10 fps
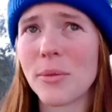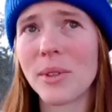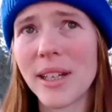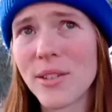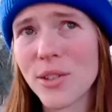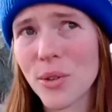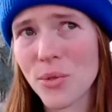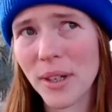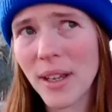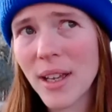related
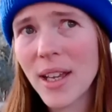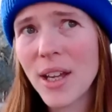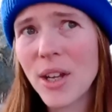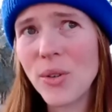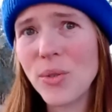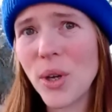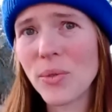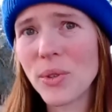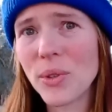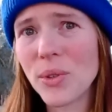children who
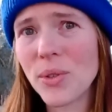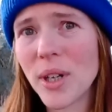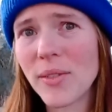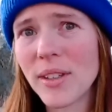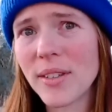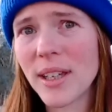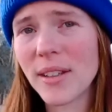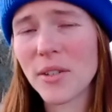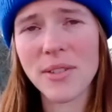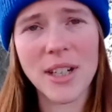don't do everything
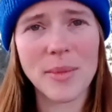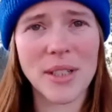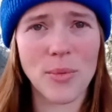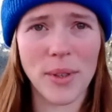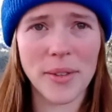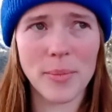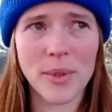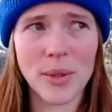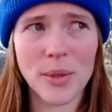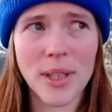their families want them
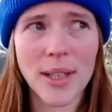to.